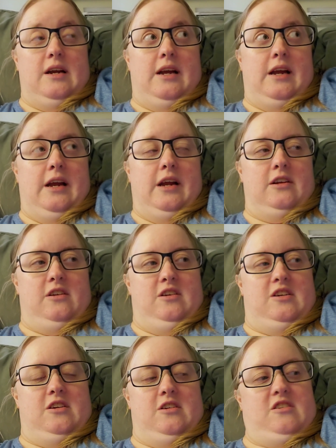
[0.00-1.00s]

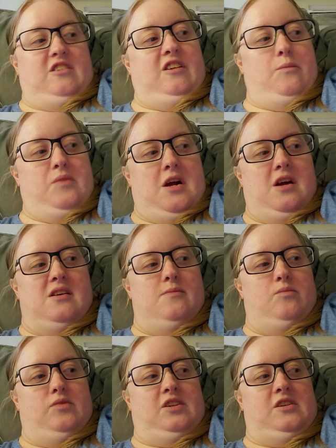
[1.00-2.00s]
And
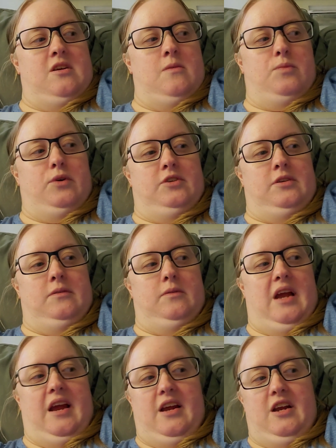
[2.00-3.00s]
sometimes
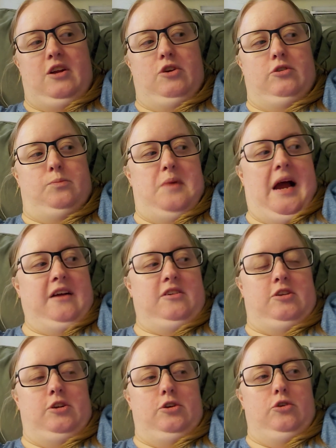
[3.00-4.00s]
person A goes
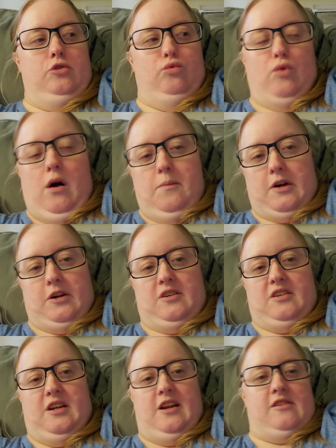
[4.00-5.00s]
back to
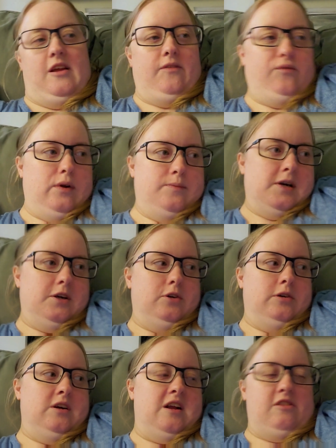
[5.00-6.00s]
Walmart, and then Fred
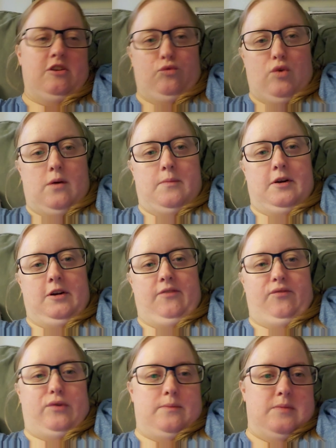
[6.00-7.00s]
Meyer, and then Walmart,
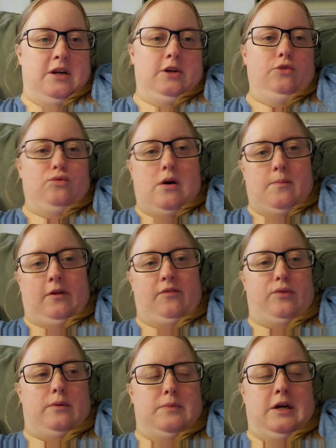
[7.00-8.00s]
Fred Meyer,
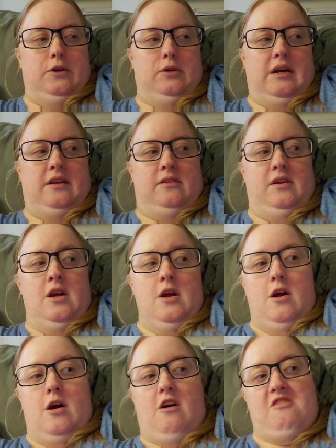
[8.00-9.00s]
Walmart, Fred Meyer, and
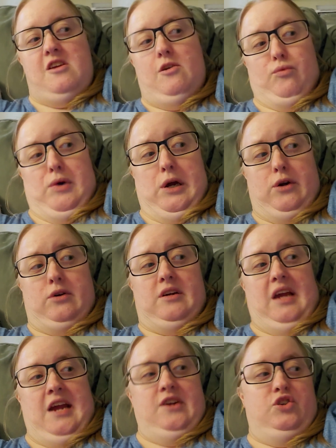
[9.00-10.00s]
on the rare
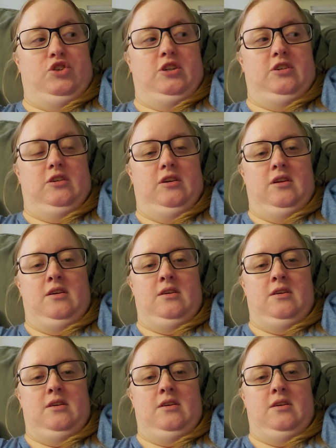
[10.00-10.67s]
occasion,